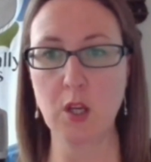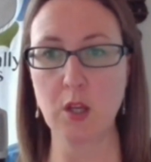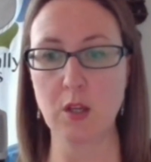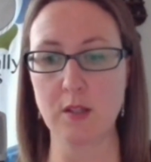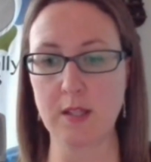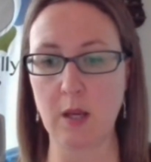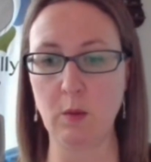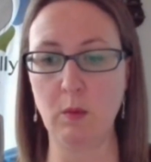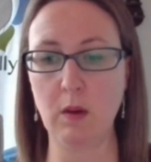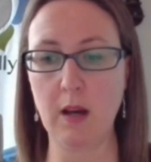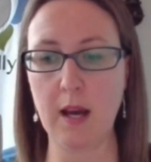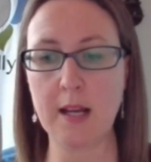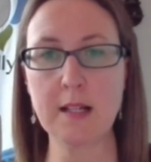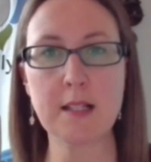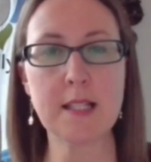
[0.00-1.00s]
So
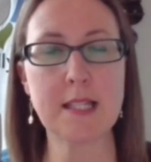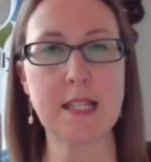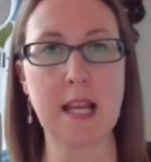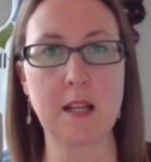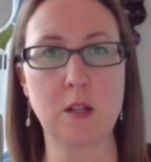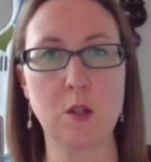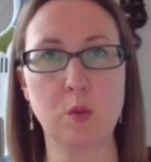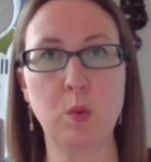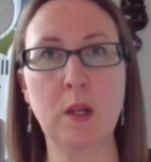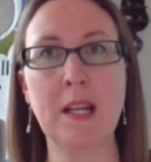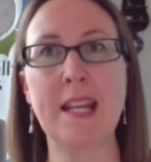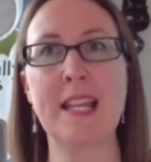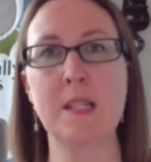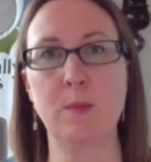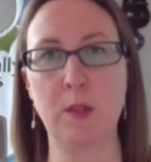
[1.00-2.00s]
understand what it
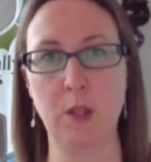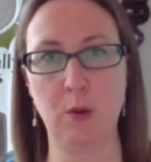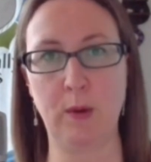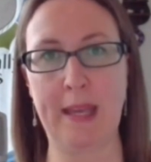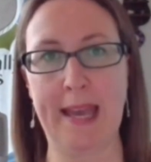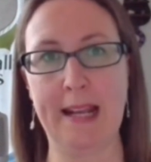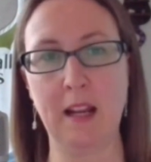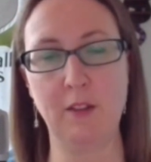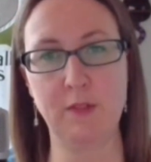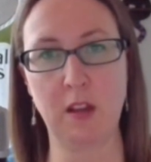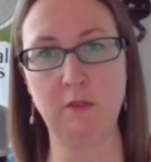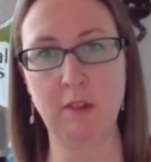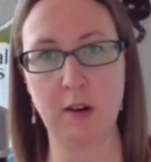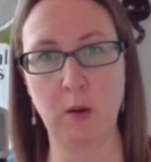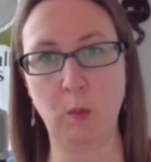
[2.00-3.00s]
is with your cat if they
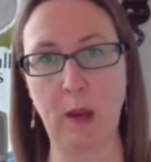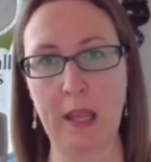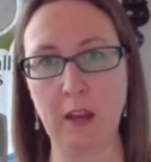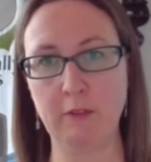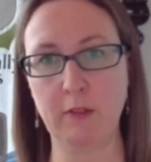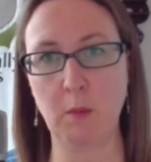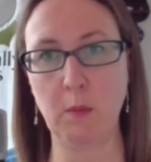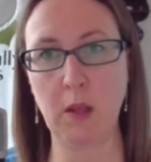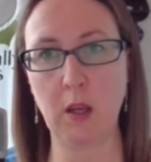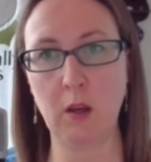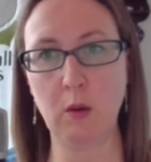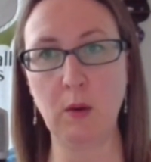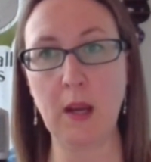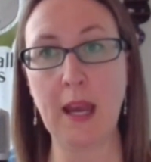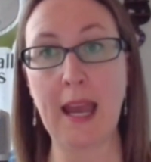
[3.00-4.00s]
run away from
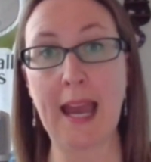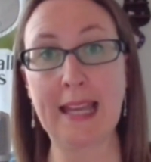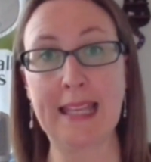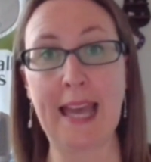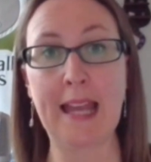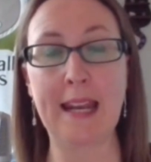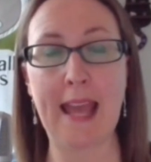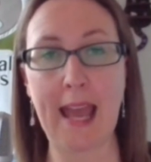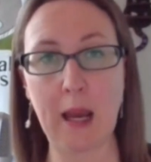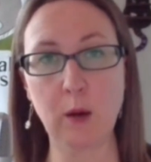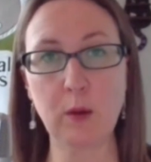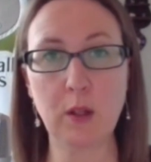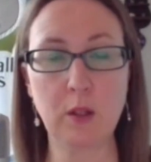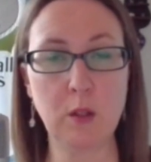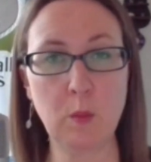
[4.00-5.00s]
you. Again, how
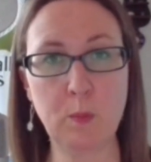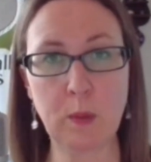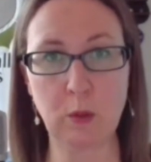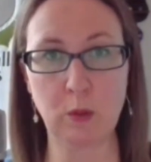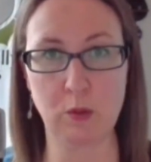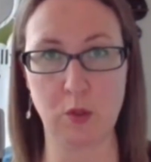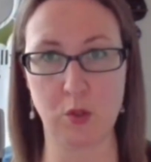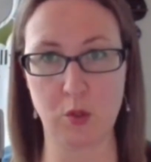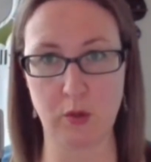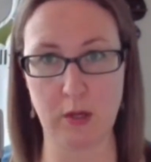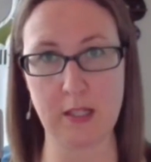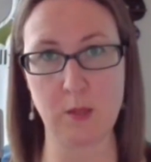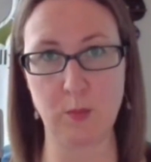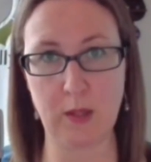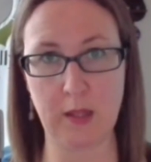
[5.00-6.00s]
can you build
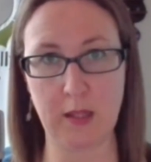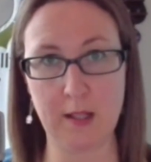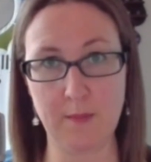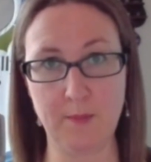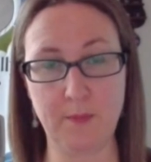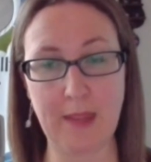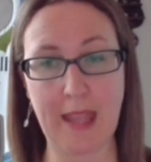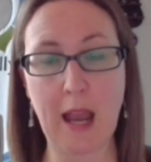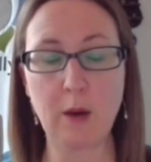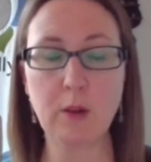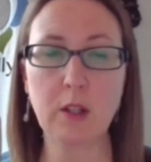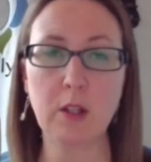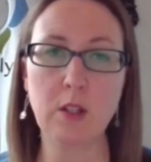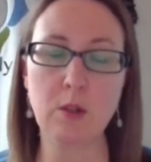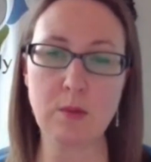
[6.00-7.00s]
trust with them? How
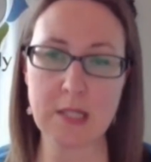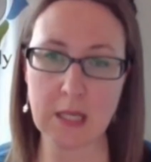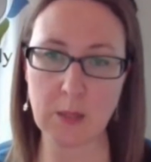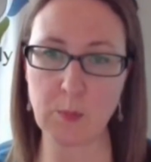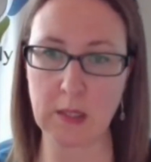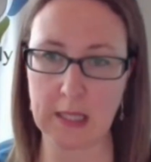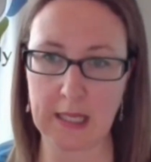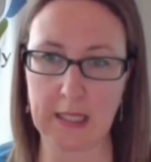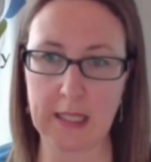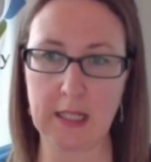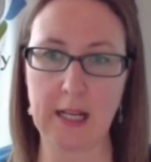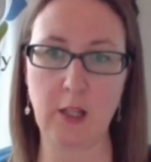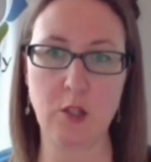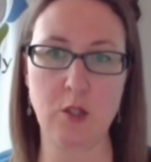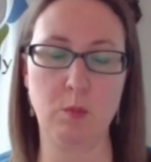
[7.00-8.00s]
can you deepen that
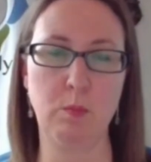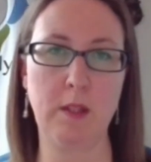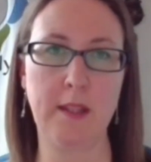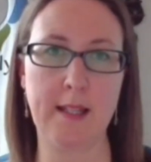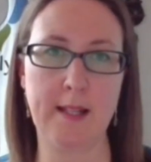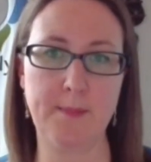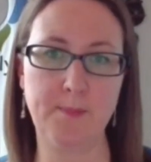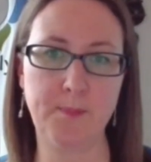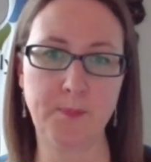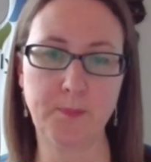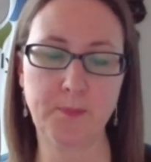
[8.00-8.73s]
connection with them?